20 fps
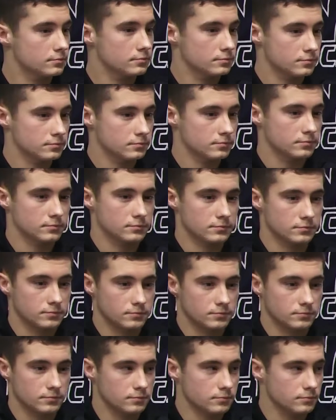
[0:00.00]

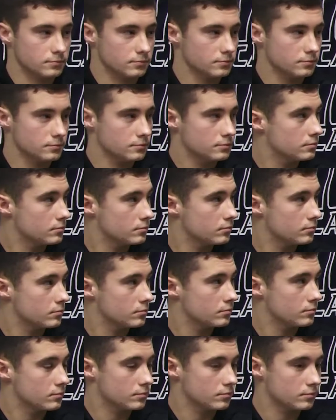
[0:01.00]

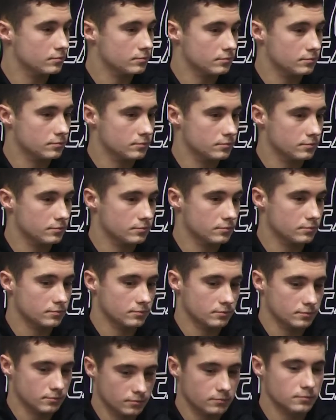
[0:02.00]

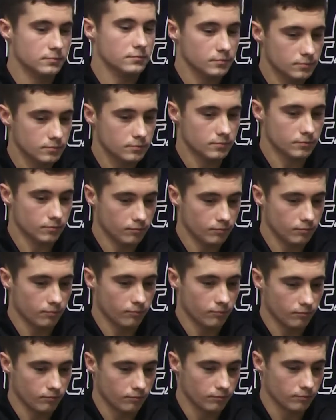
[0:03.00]

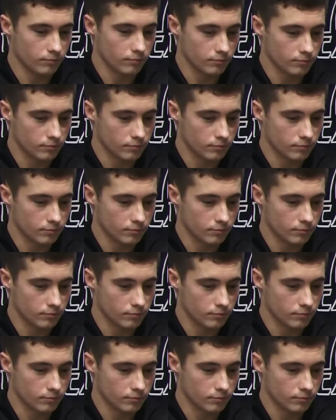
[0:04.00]
[no speech]